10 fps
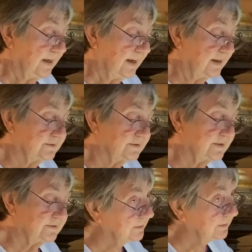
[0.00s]

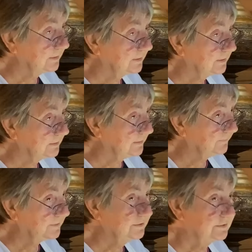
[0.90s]
excess energy and
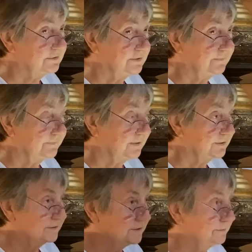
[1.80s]
deficiency of
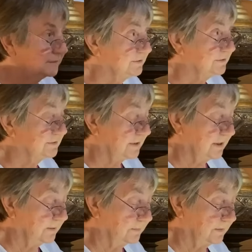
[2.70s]
energy, which is
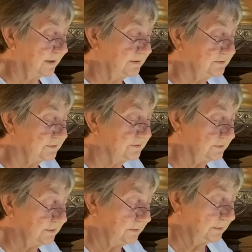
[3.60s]
what I just
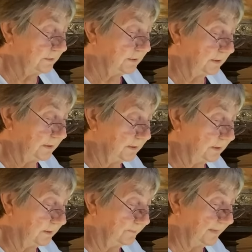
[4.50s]

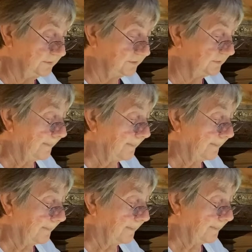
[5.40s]
uh, mentioned
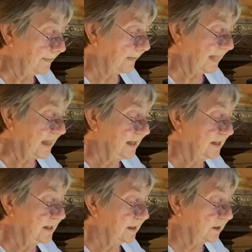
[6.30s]

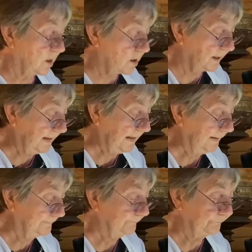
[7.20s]
longing,